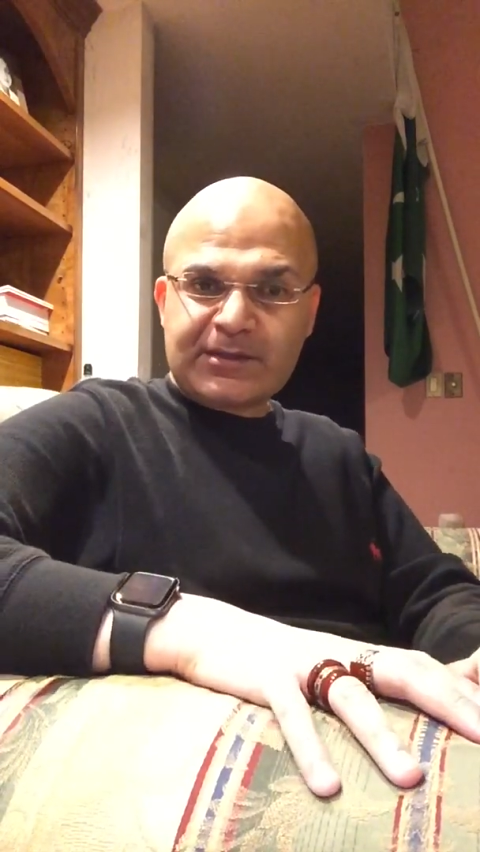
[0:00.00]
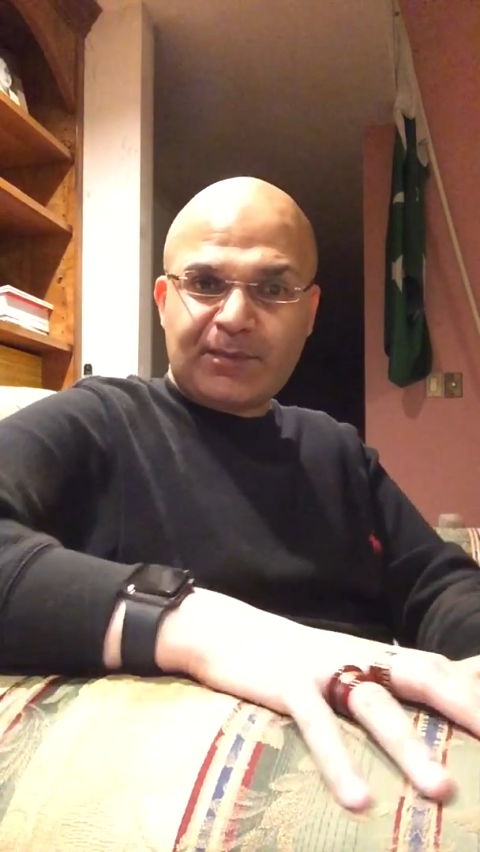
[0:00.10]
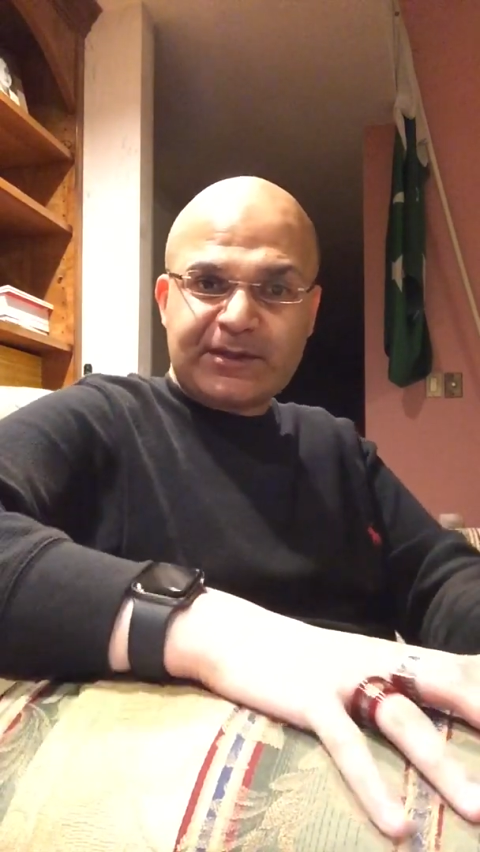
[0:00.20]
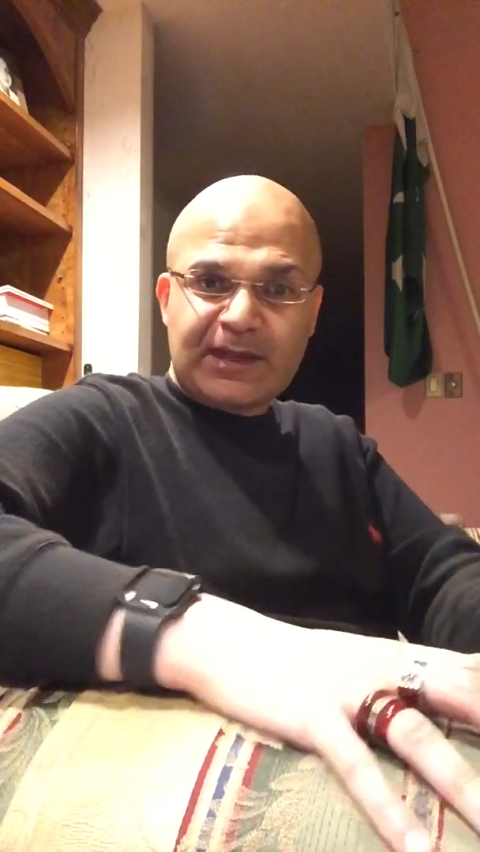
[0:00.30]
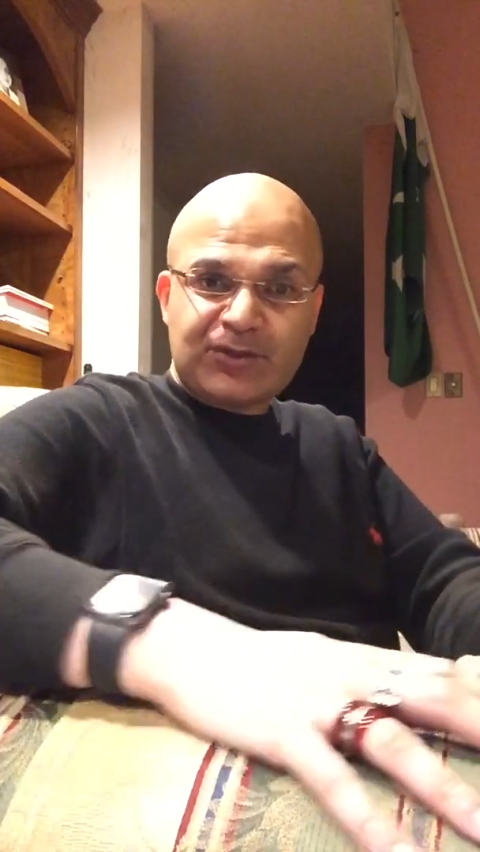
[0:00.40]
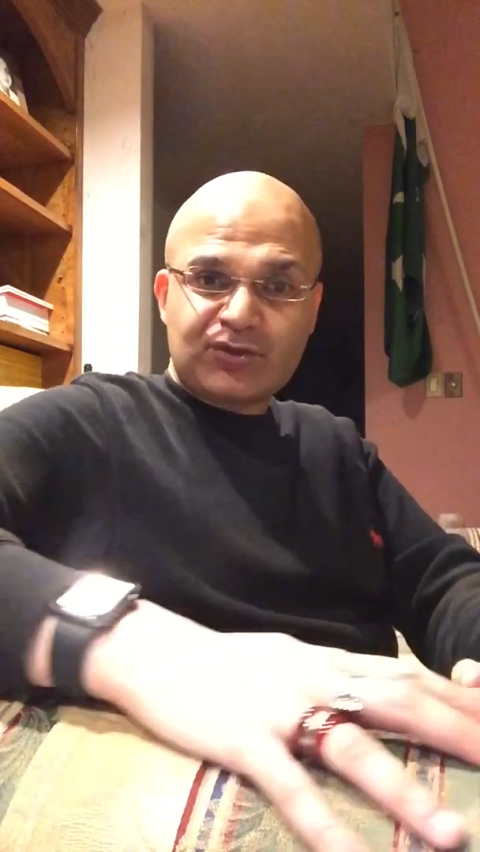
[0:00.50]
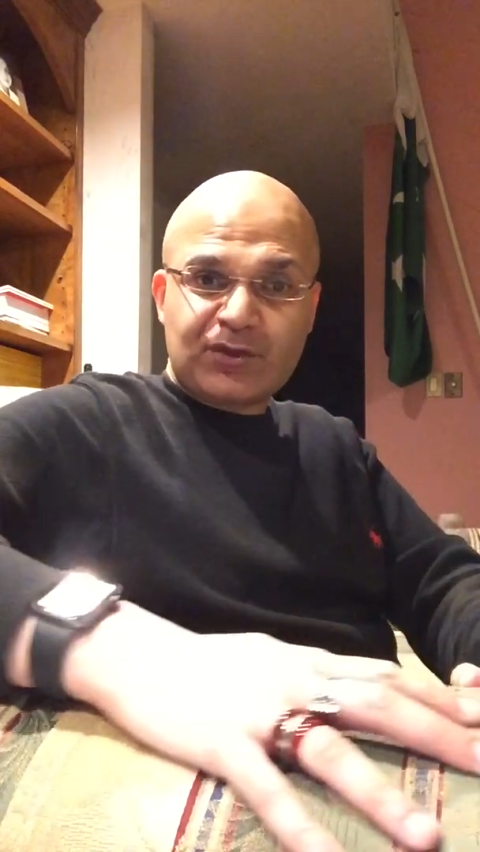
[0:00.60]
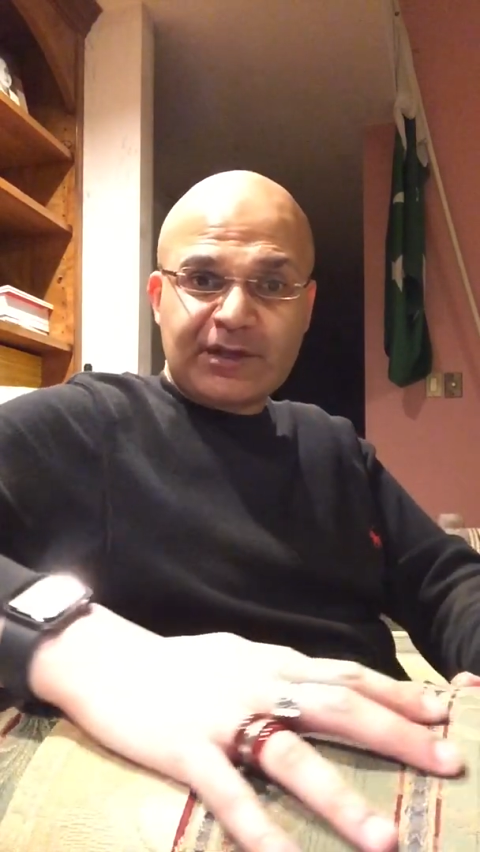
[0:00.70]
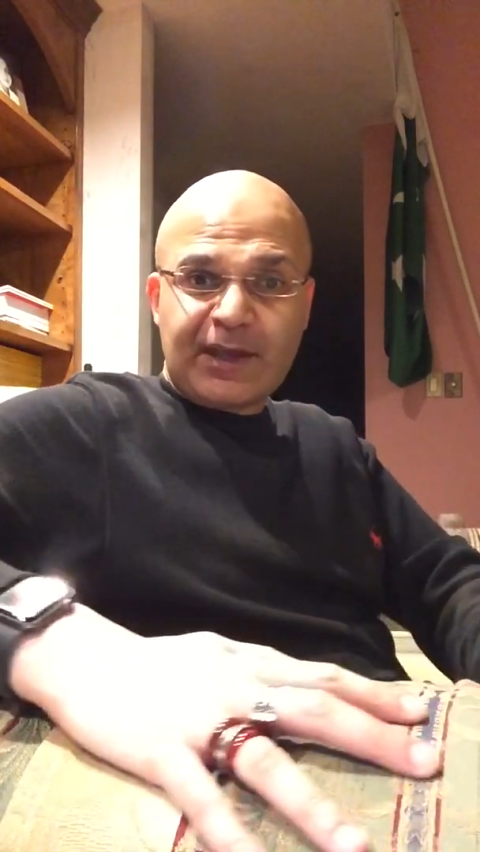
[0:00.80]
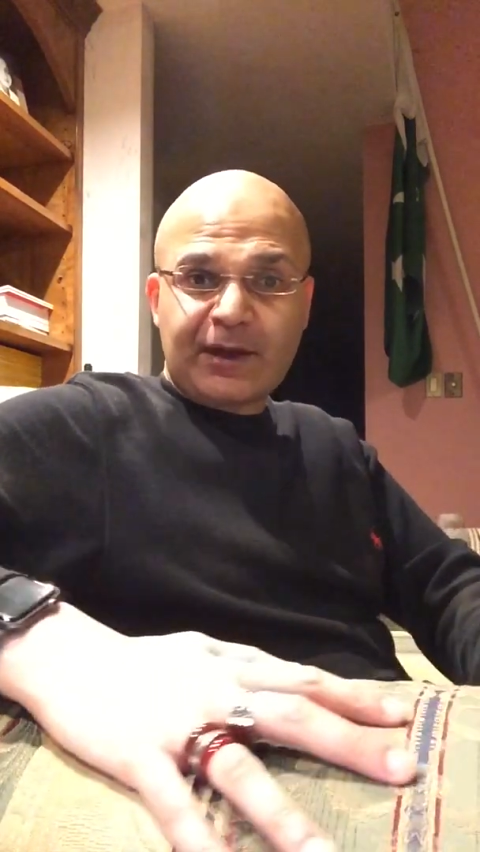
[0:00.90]
a
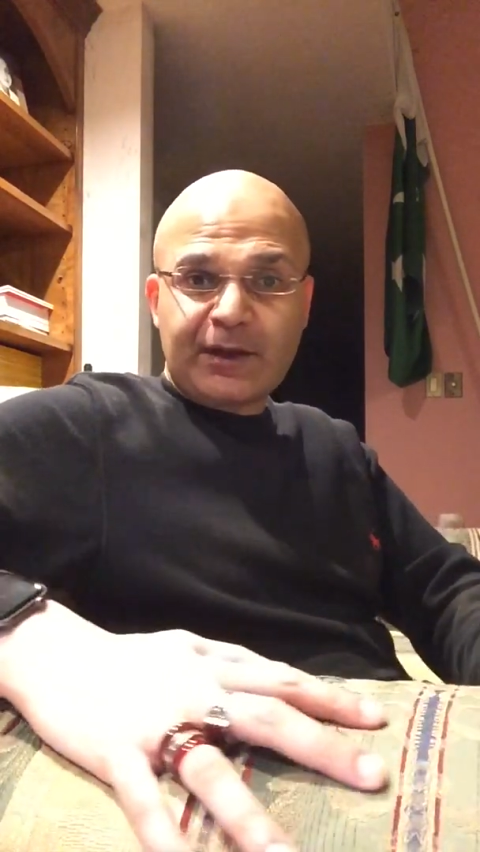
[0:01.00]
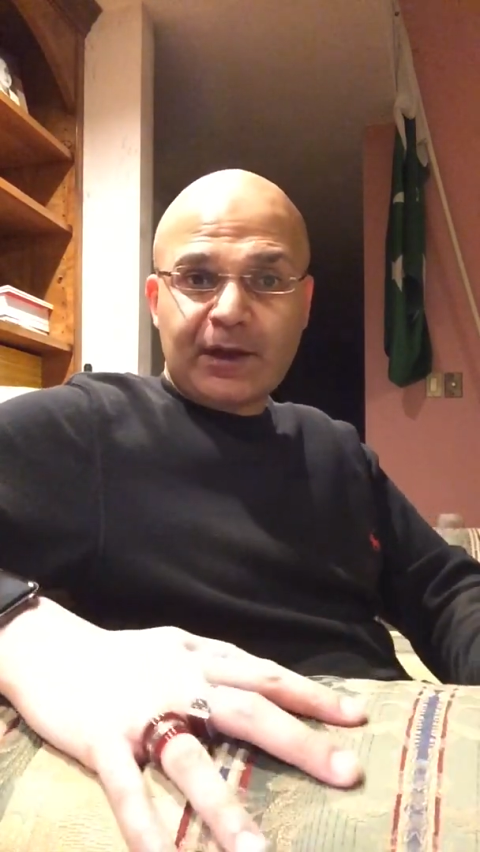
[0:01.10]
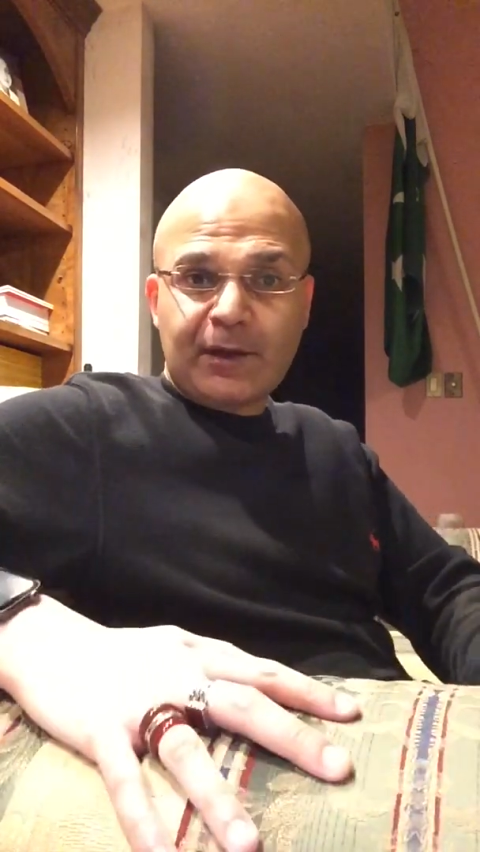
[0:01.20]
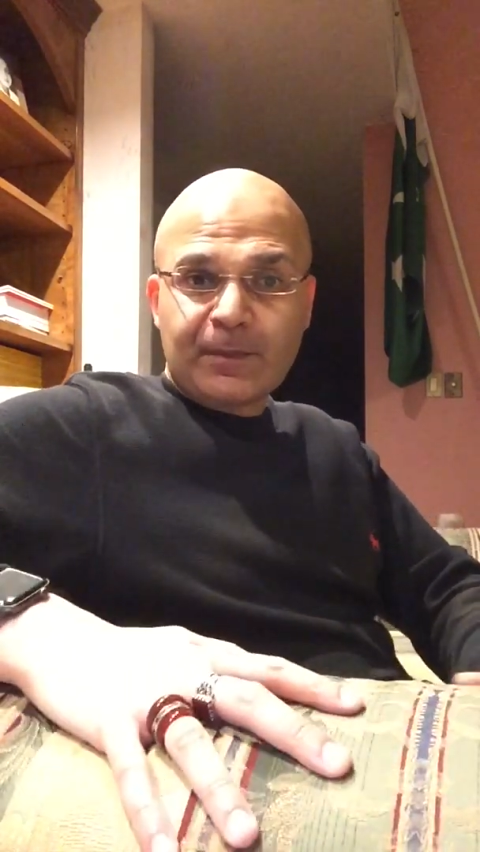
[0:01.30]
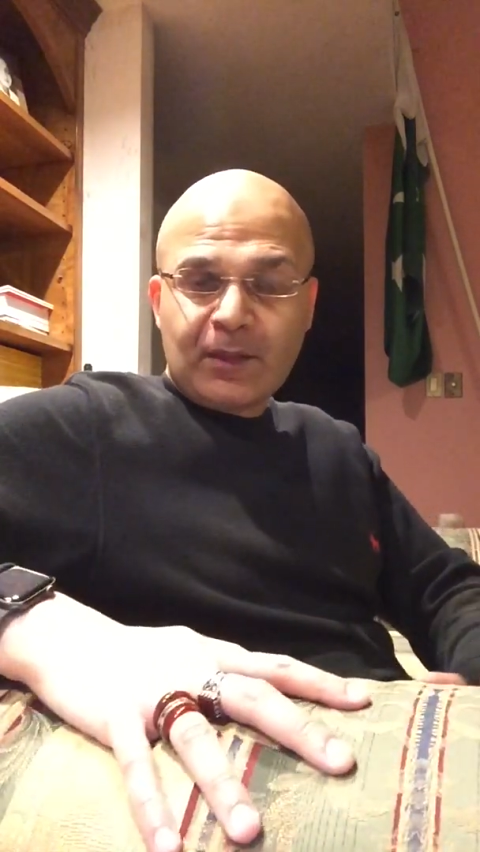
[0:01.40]
pedestrian area